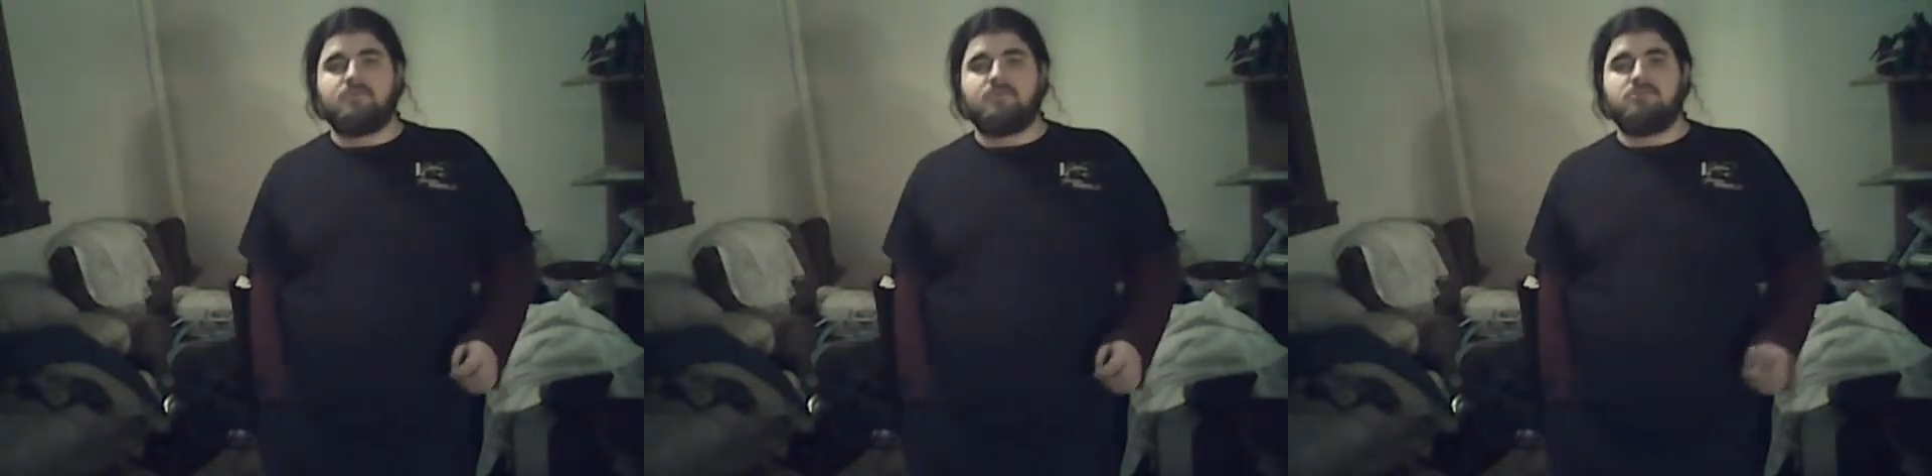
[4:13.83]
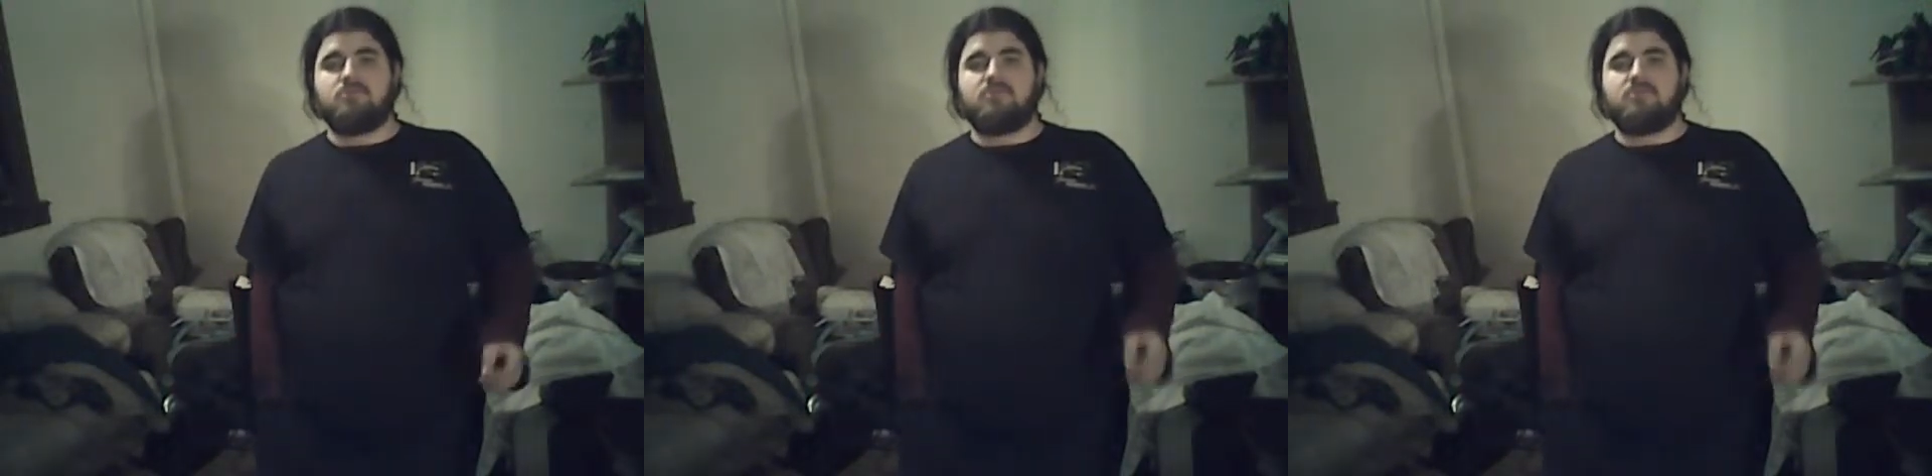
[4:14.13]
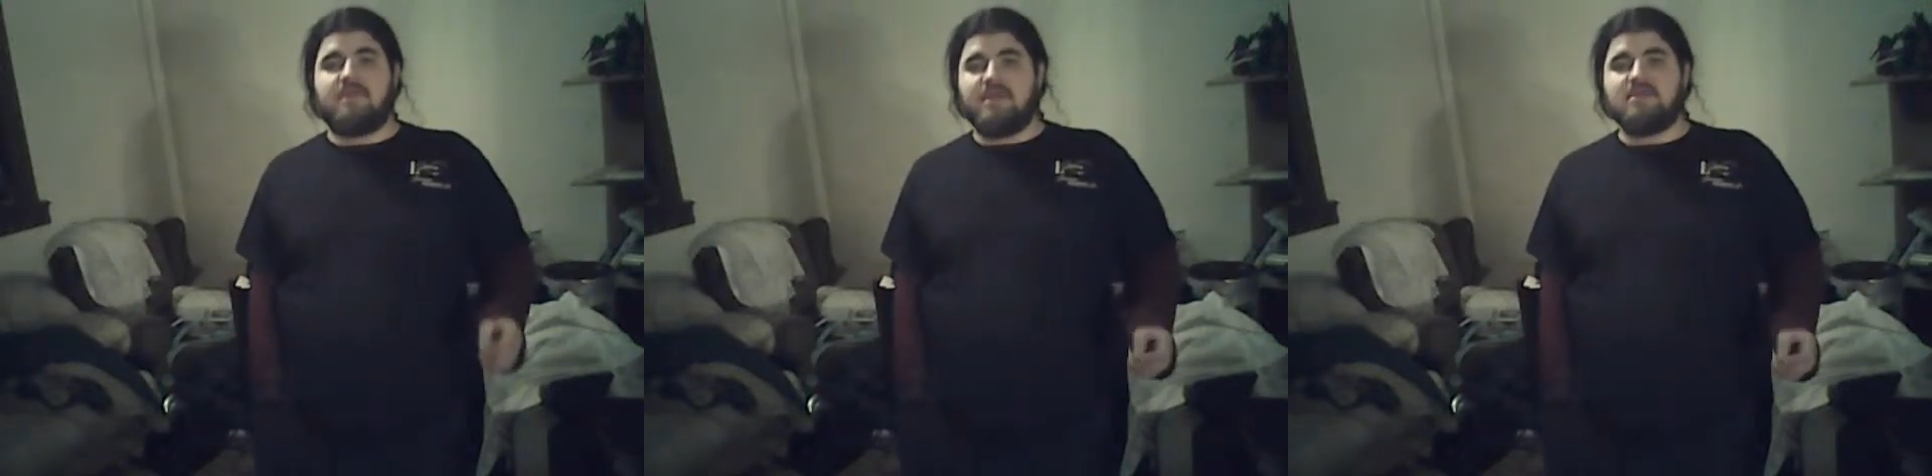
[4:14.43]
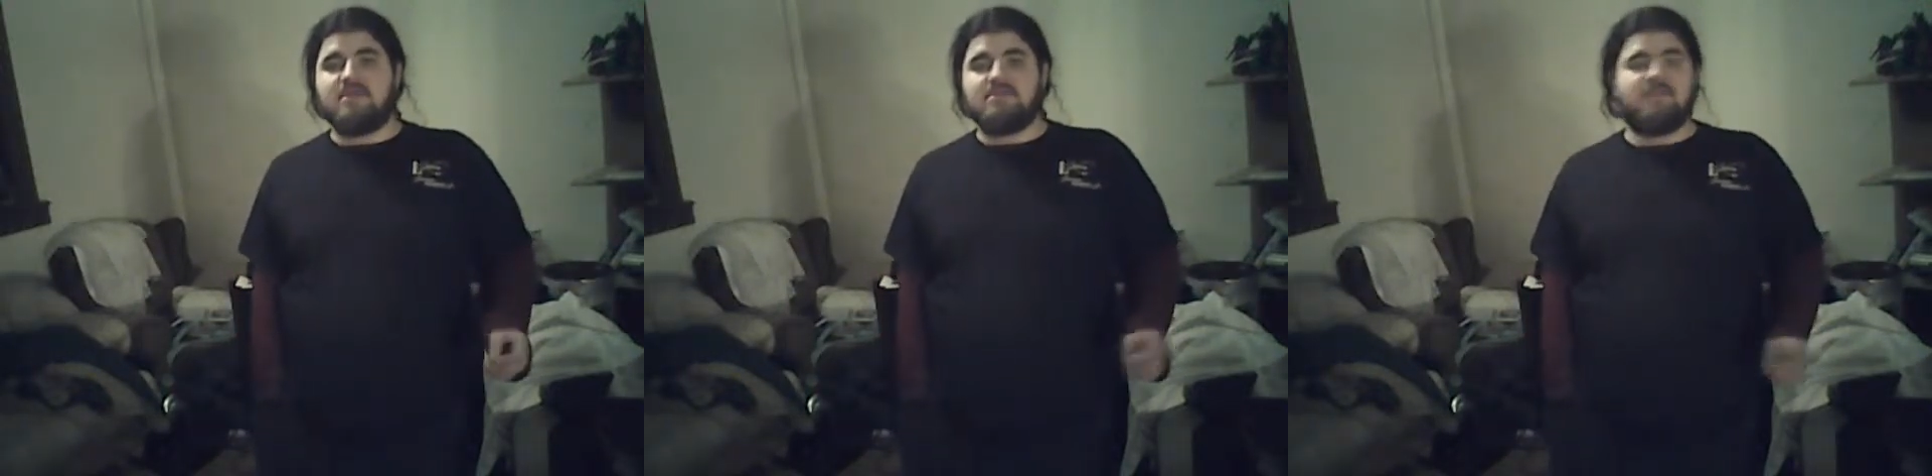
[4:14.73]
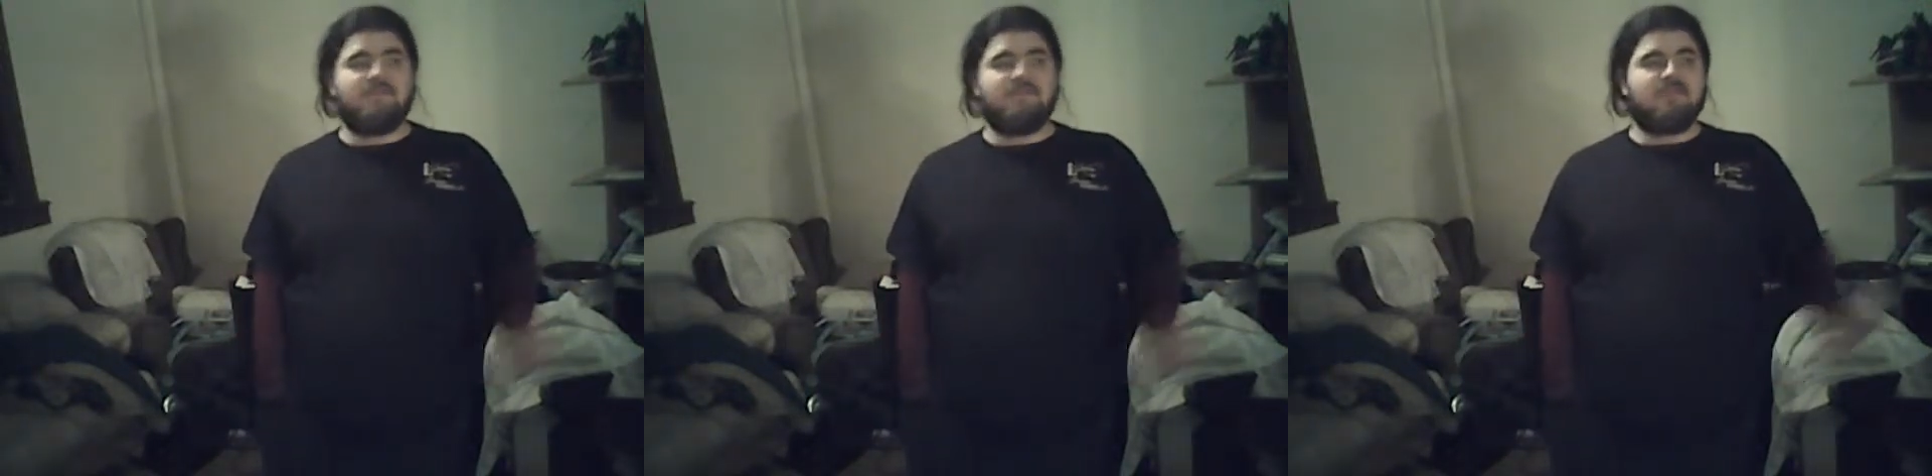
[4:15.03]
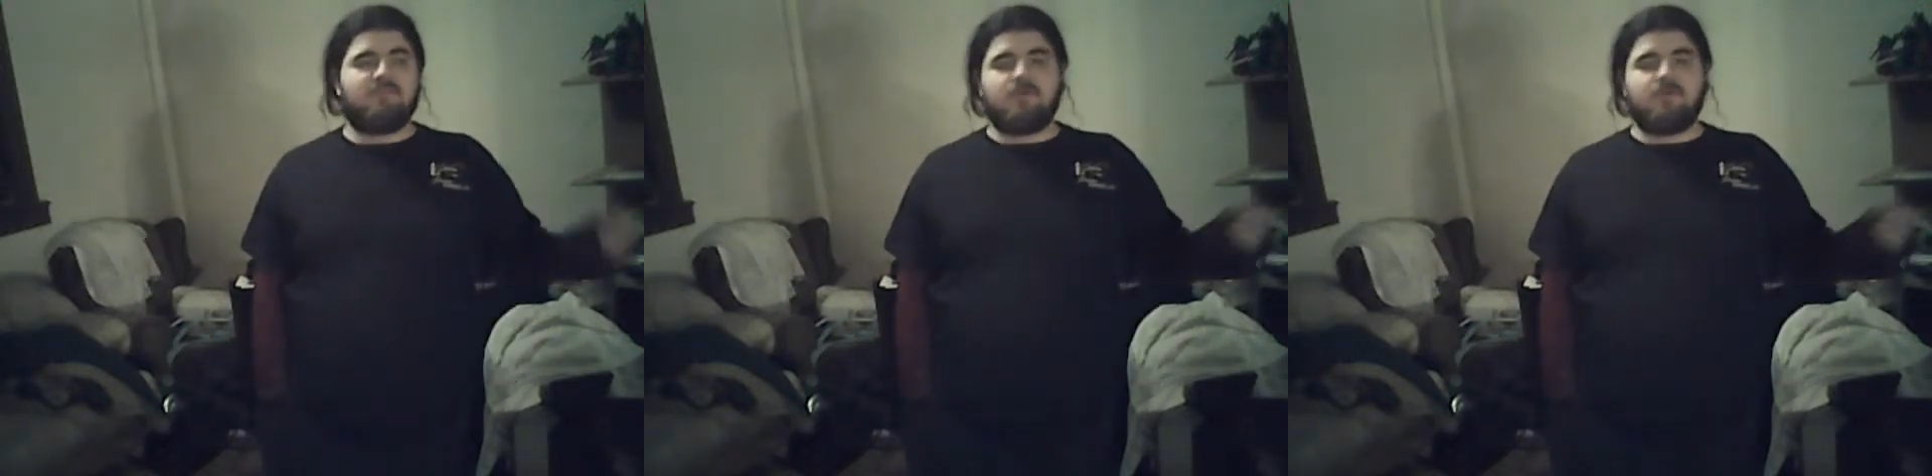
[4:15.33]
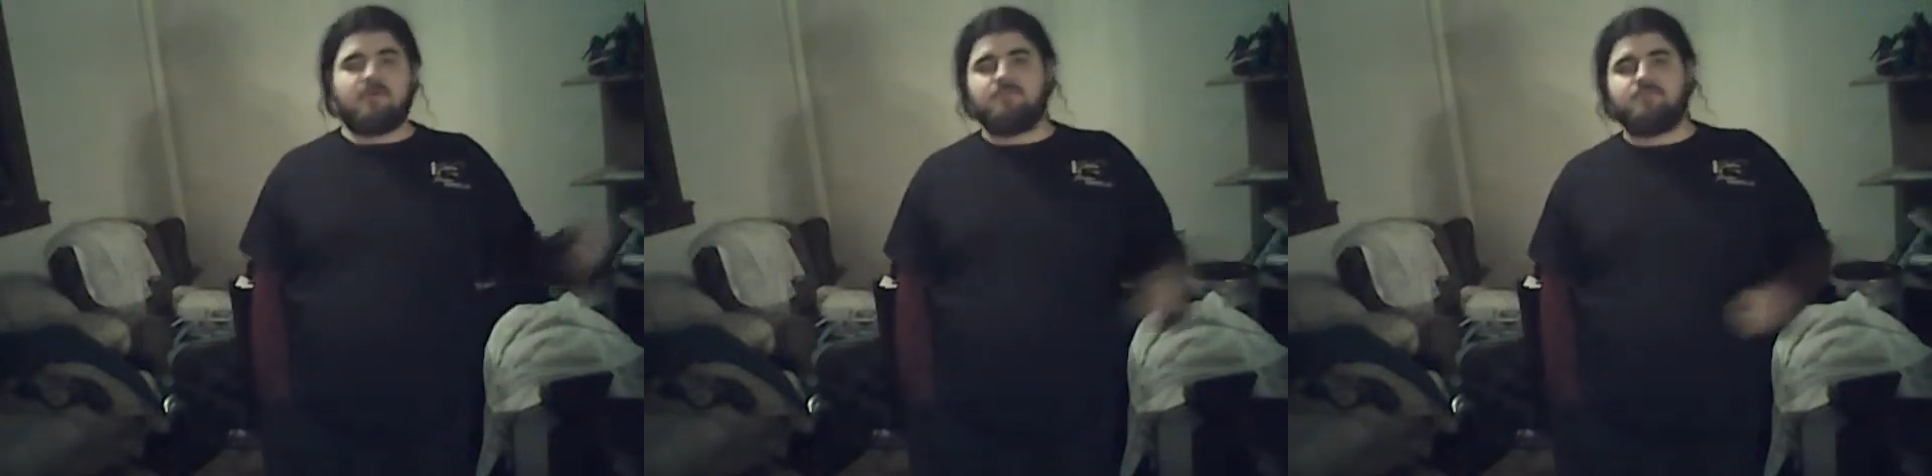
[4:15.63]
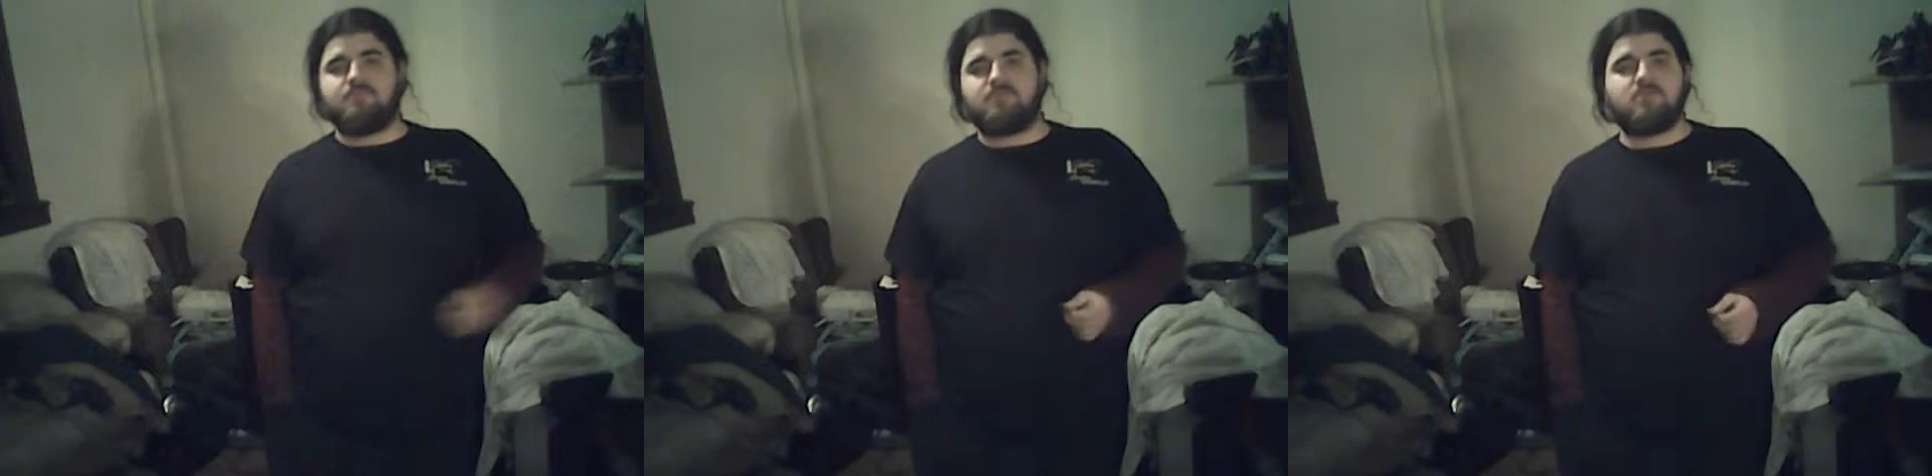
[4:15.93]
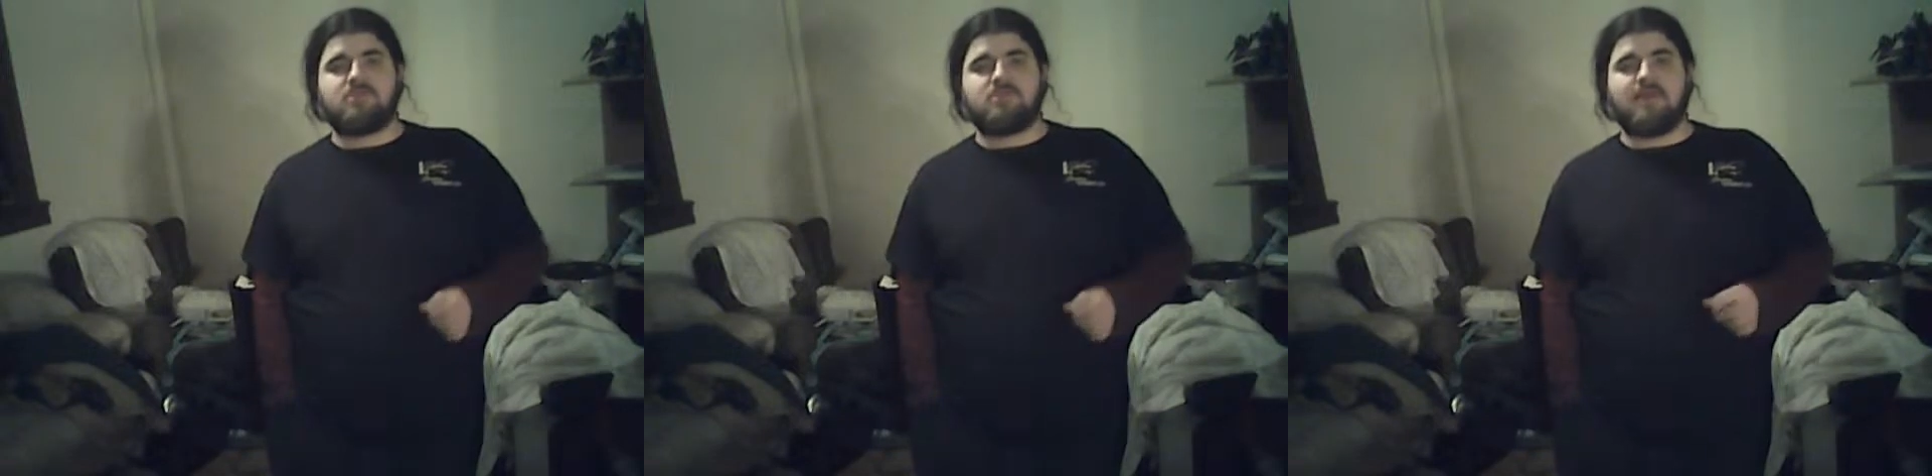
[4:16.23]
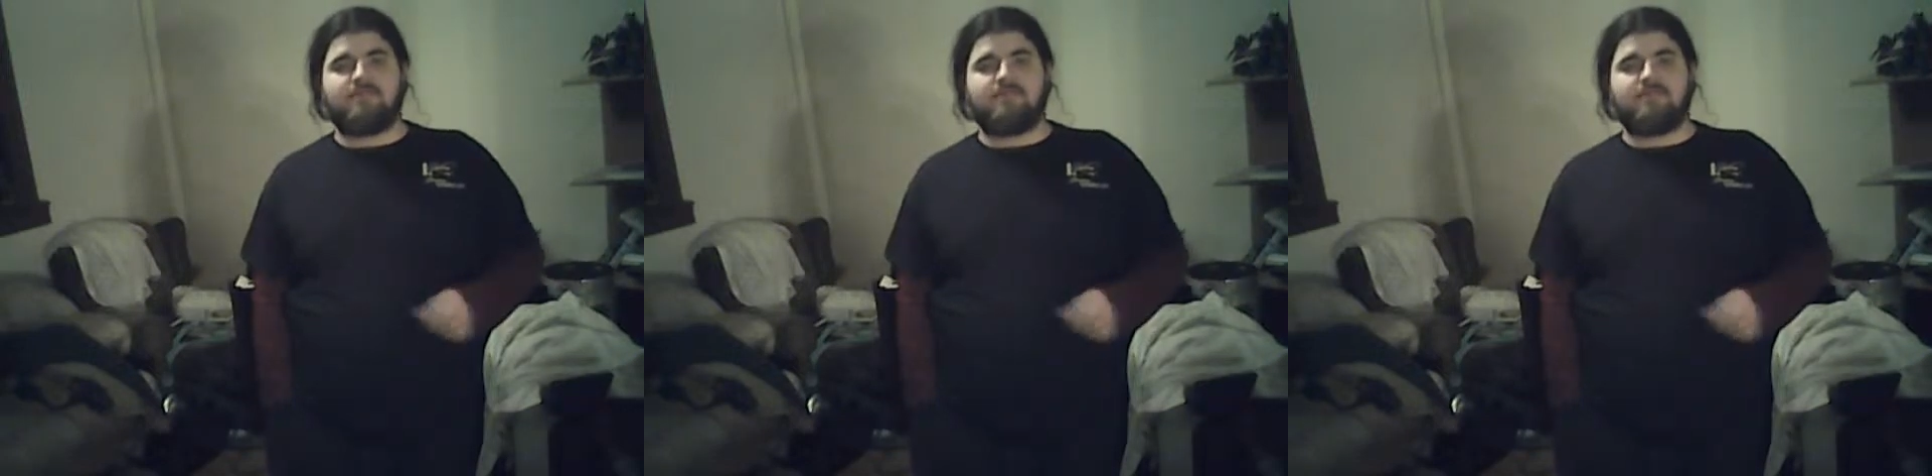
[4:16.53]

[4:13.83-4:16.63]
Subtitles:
So if it is, and if it is for your group, use it.